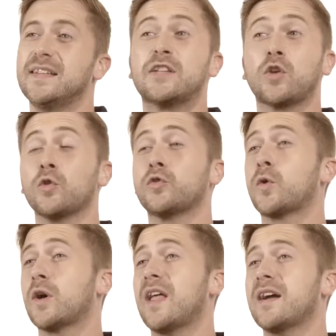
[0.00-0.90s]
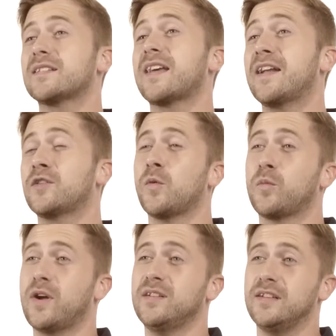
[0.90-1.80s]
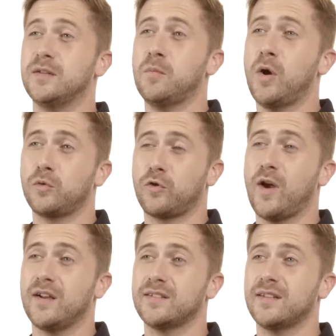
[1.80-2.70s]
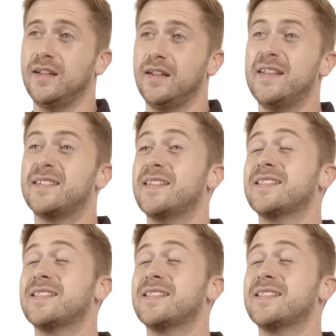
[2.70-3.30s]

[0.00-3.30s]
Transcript: It also collects and compresses mowed grass into this